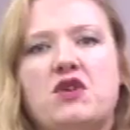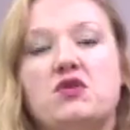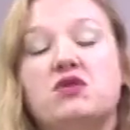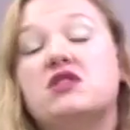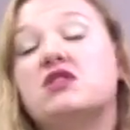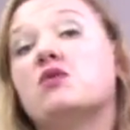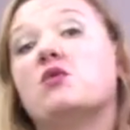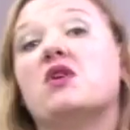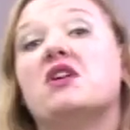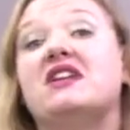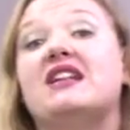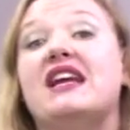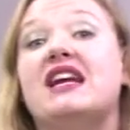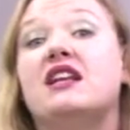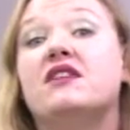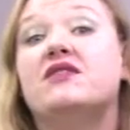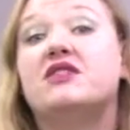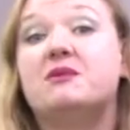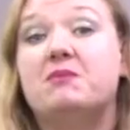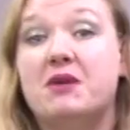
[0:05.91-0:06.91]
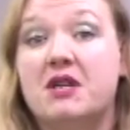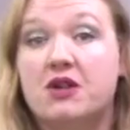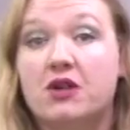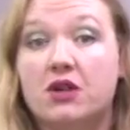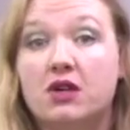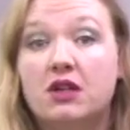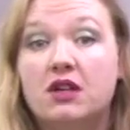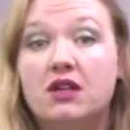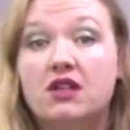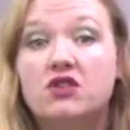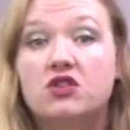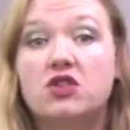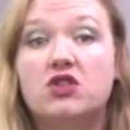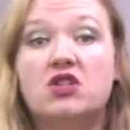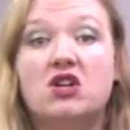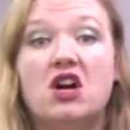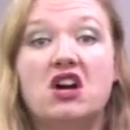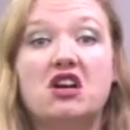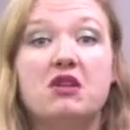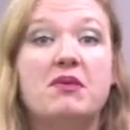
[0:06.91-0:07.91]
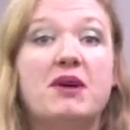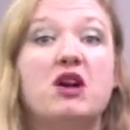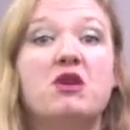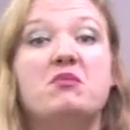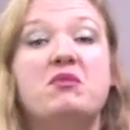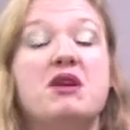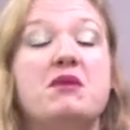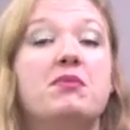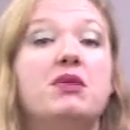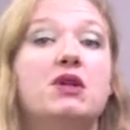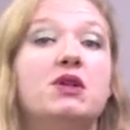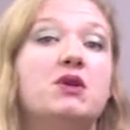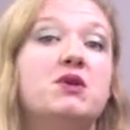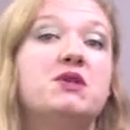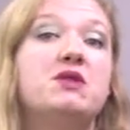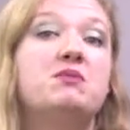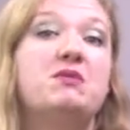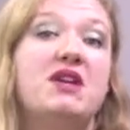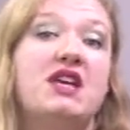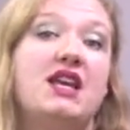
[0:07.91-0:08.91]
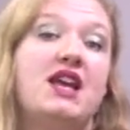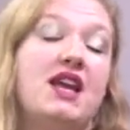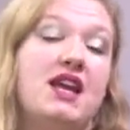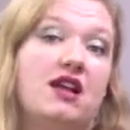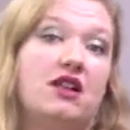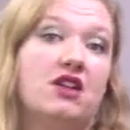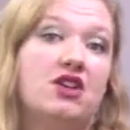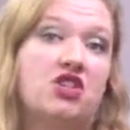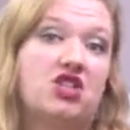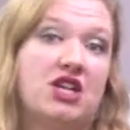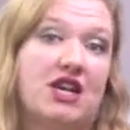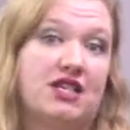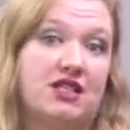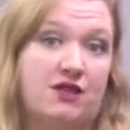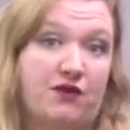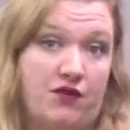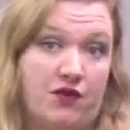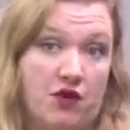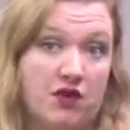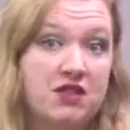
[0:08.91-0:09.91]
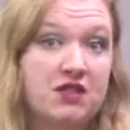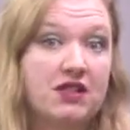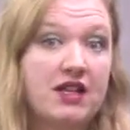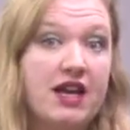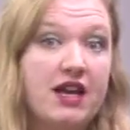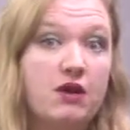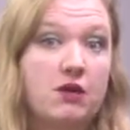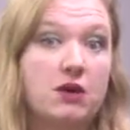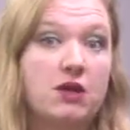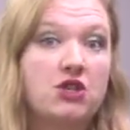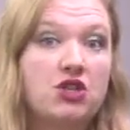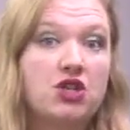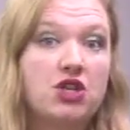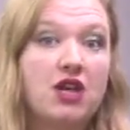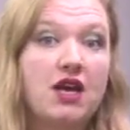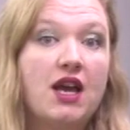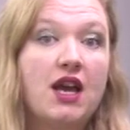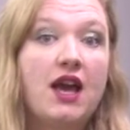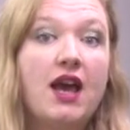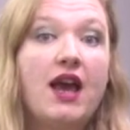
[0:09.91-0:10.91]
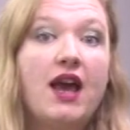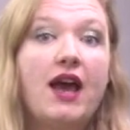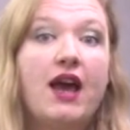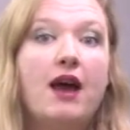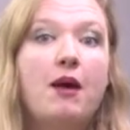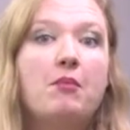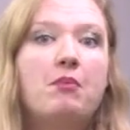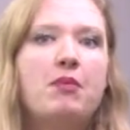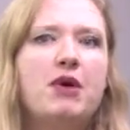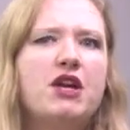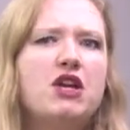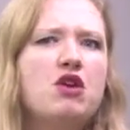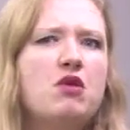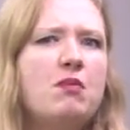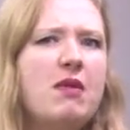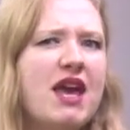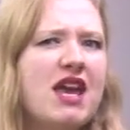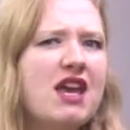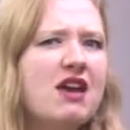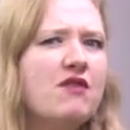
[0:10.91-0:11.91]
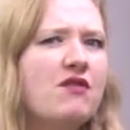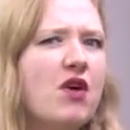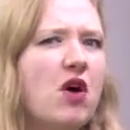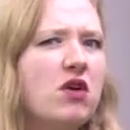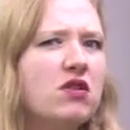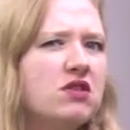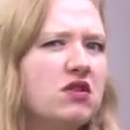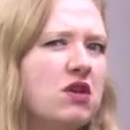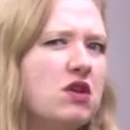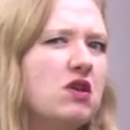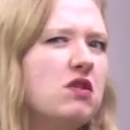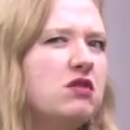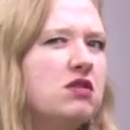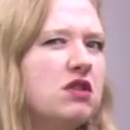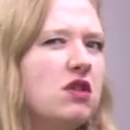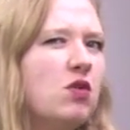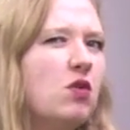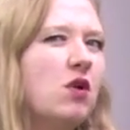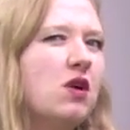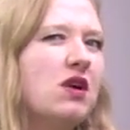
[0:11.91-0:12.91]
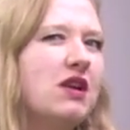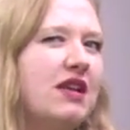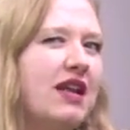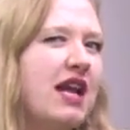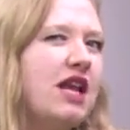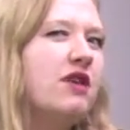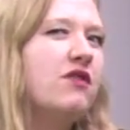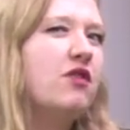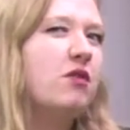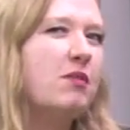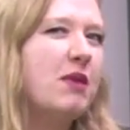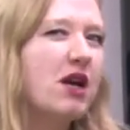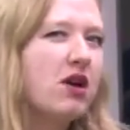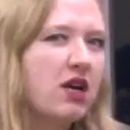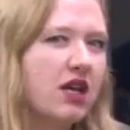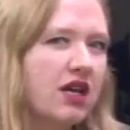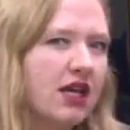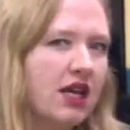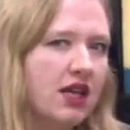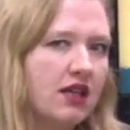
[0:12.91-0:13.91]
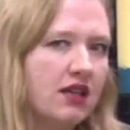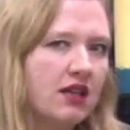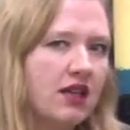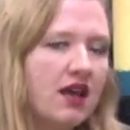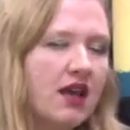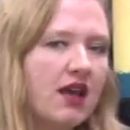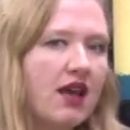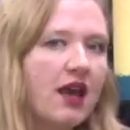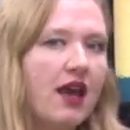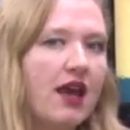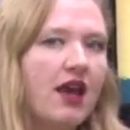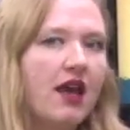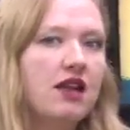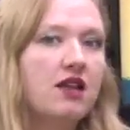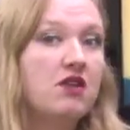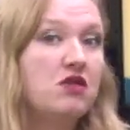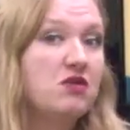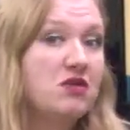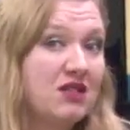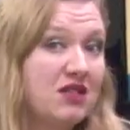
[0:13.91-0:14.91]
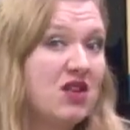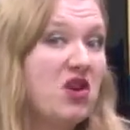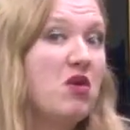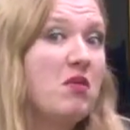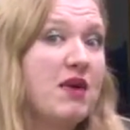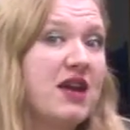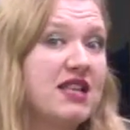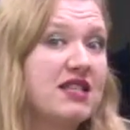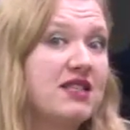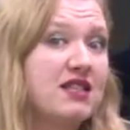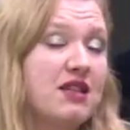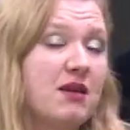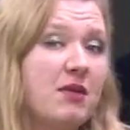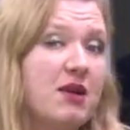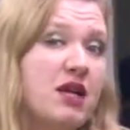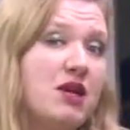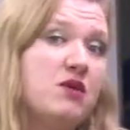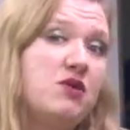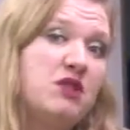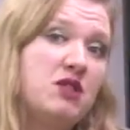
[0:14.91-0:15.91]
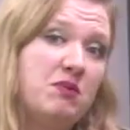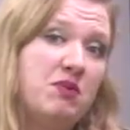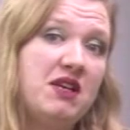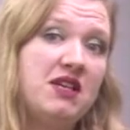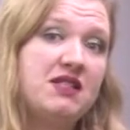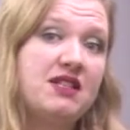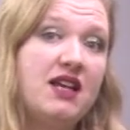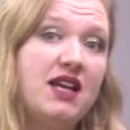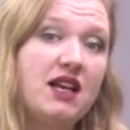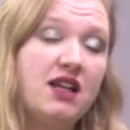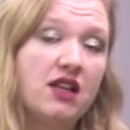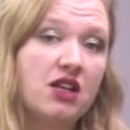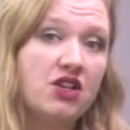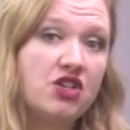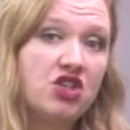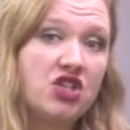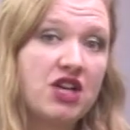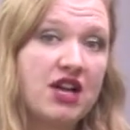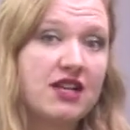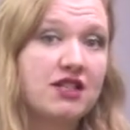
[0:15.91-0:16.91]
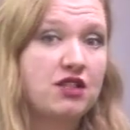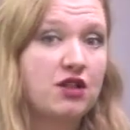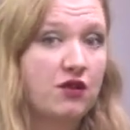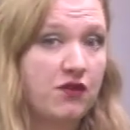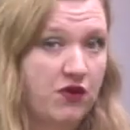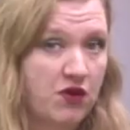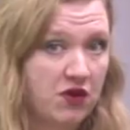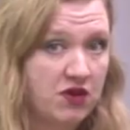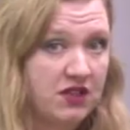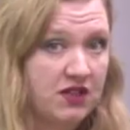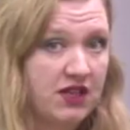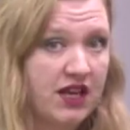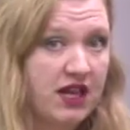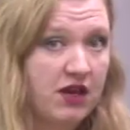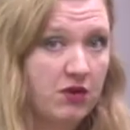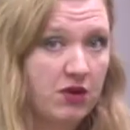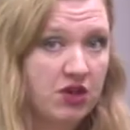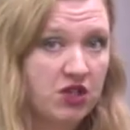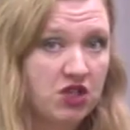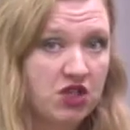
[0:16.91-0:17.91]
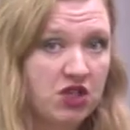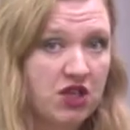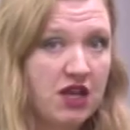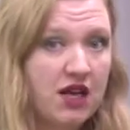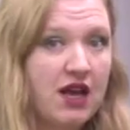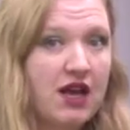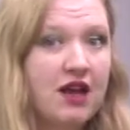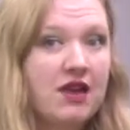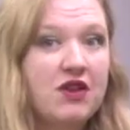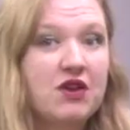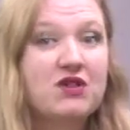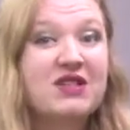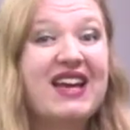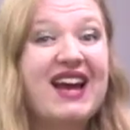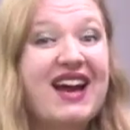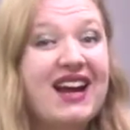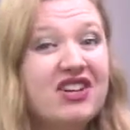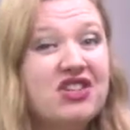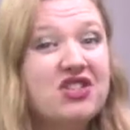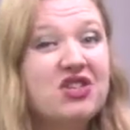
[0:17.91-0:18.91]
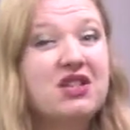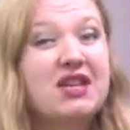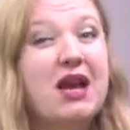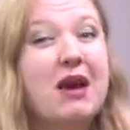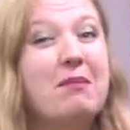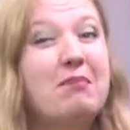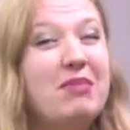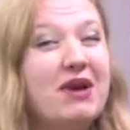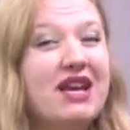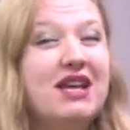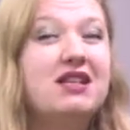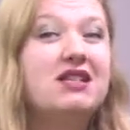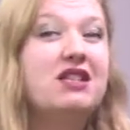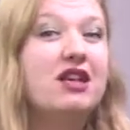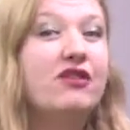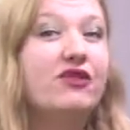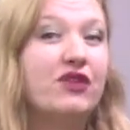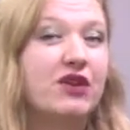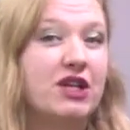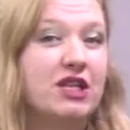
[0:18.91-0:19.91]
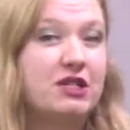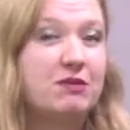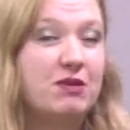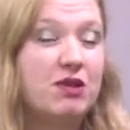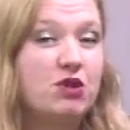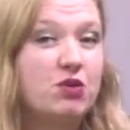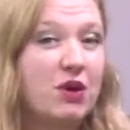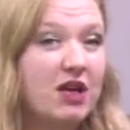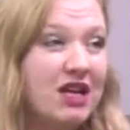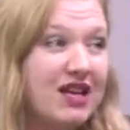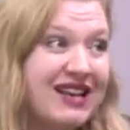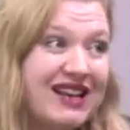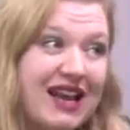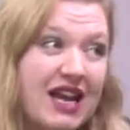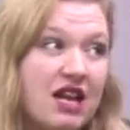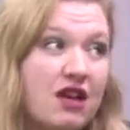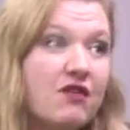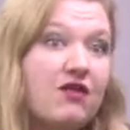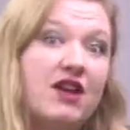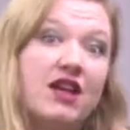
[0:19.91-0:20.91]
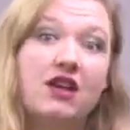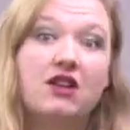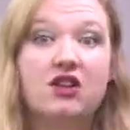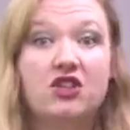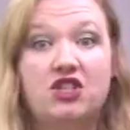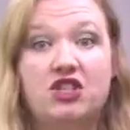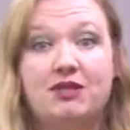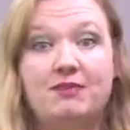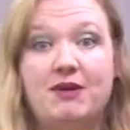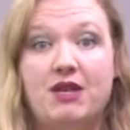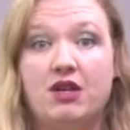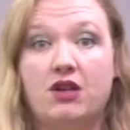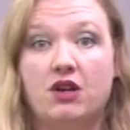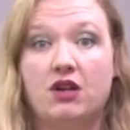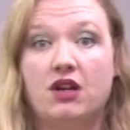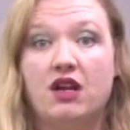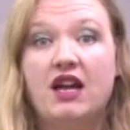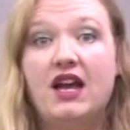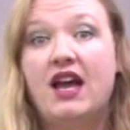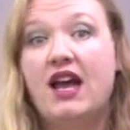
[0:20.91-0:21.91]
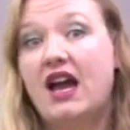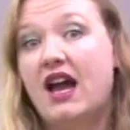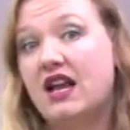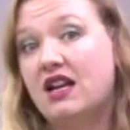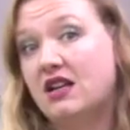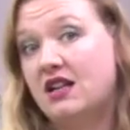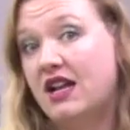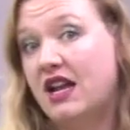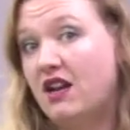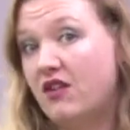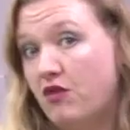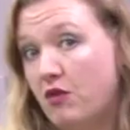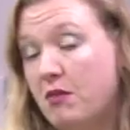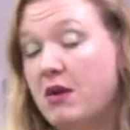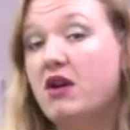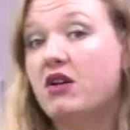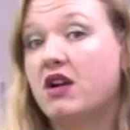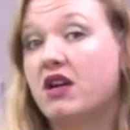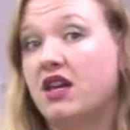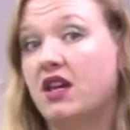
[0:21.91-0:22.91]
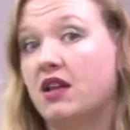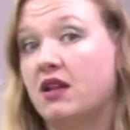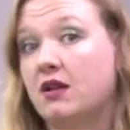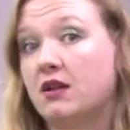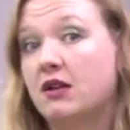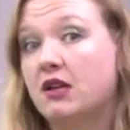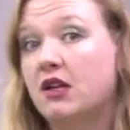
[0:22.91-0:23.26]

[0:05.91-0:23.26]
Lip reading: used the word native speaker to talk about people who speak English as a first language. But you may have also used the word Native American, and you still meant somebody who speaks English as their first language. There's actually a big difference between a native English speaker and a Native American.